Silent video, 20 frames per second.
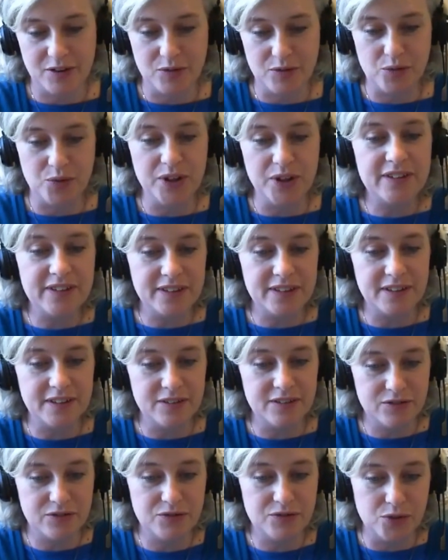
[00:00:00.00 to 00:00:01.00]
we
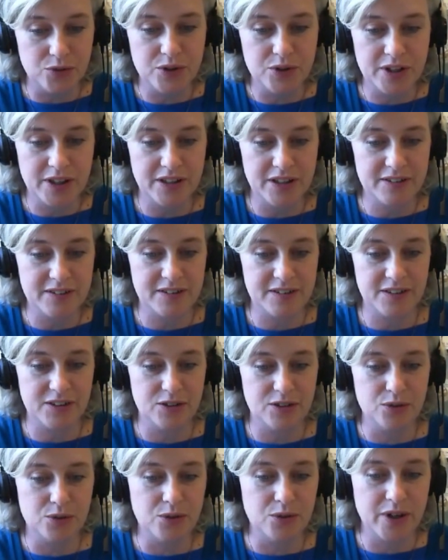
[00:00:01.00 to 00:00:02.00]
didn't focus,
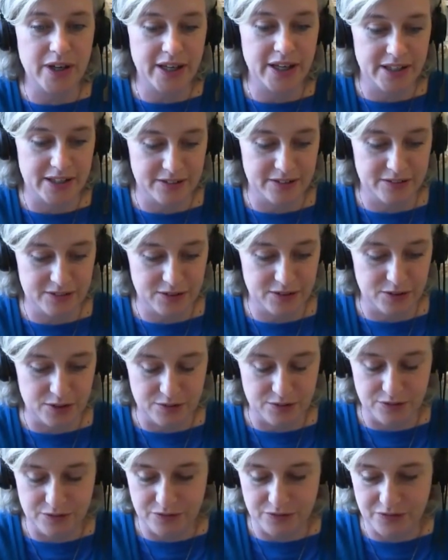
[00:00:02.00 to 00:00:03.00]
you know, in a sort
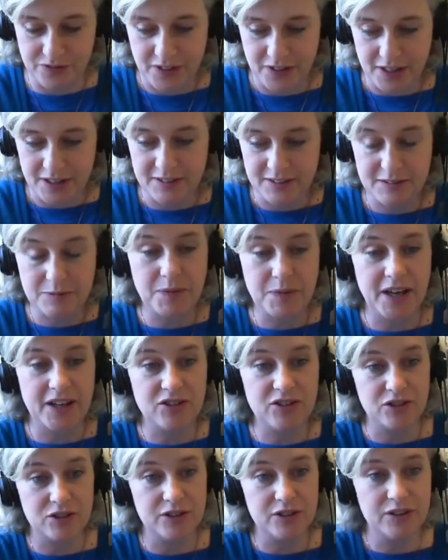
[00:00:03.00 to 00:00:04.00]
of
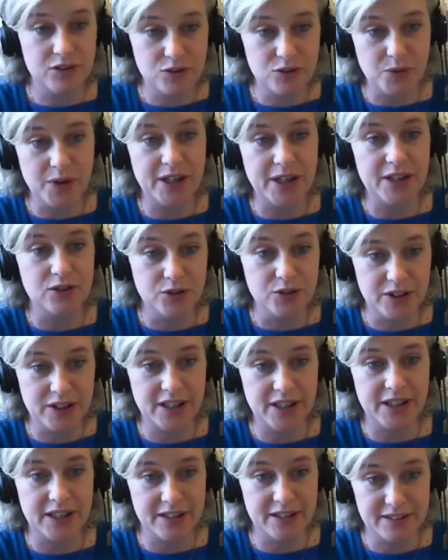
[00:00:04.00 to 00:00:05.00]
specialist way
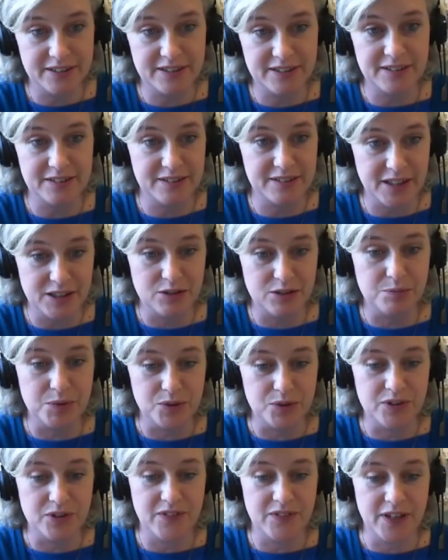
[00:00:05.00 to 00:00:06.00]
looking at
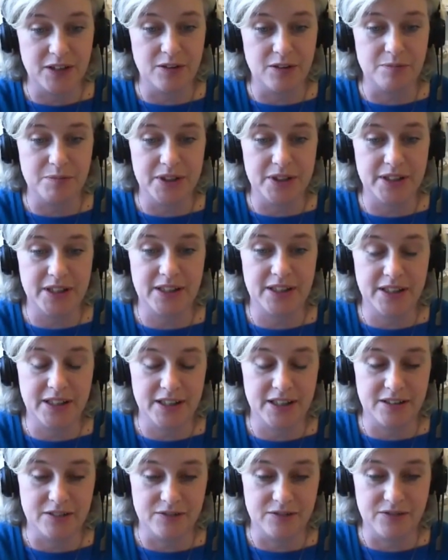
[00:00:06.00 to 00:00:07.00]
sustainable development and,
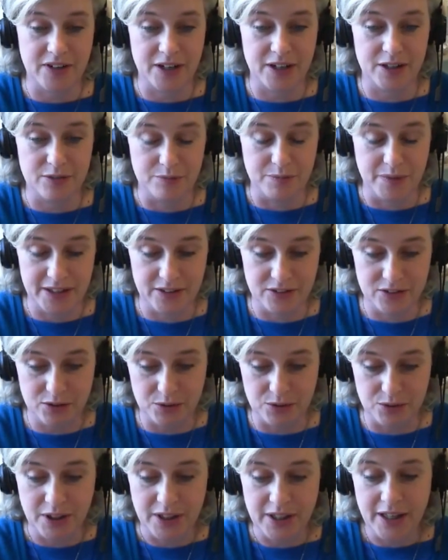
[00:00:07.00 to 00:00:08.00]
and
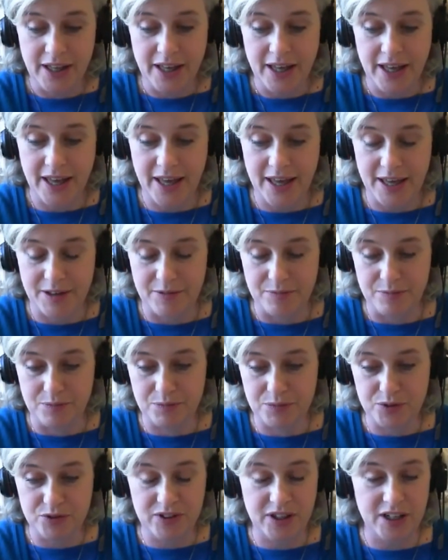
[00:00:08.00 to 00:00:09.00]
environmental um,
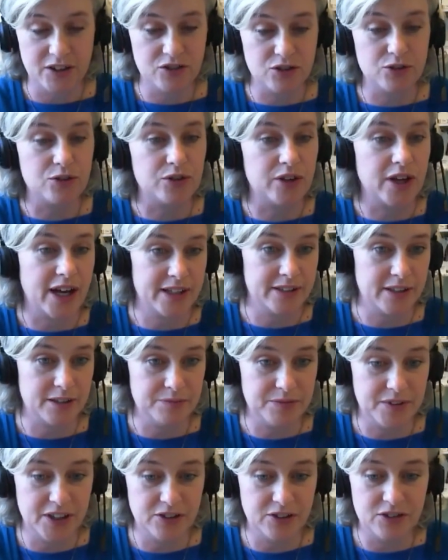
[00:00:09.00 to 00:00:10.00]
protection or
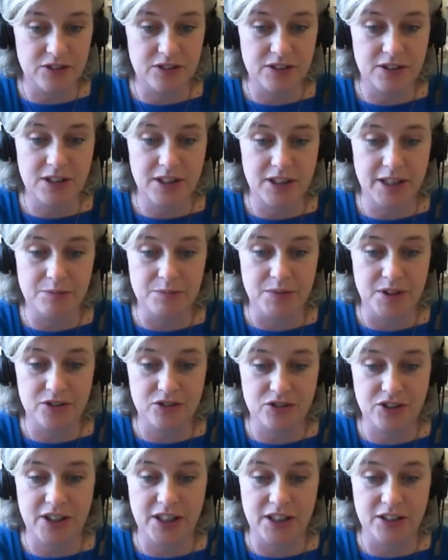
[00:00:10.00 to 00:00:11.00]
adaptation to climate
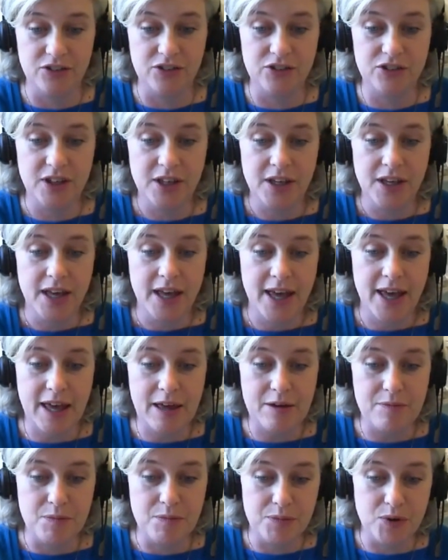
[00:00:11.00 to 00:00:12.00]
change.
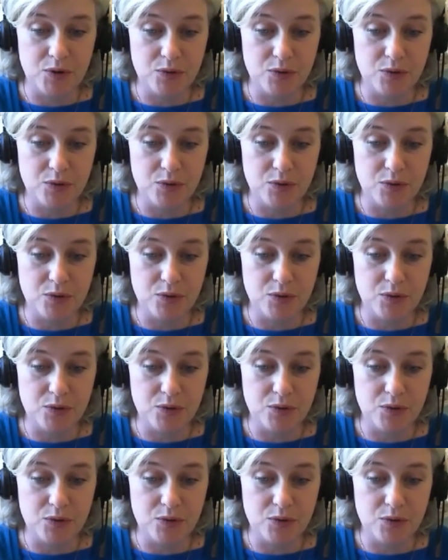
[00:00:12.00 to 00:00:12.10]
Um,